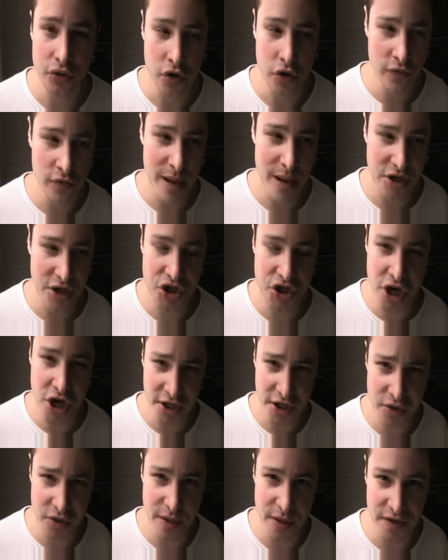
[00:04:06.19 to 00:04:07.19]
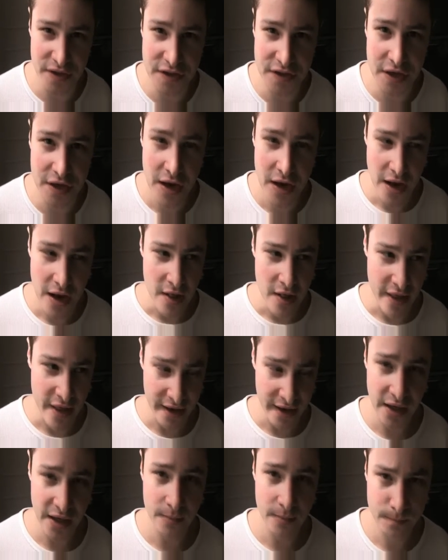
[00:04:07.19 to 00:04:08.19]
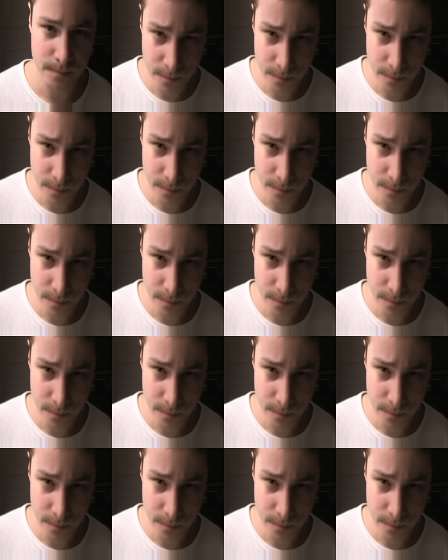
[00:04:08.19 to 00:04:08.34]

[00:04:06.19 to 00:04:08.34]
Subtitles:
You've made judgments that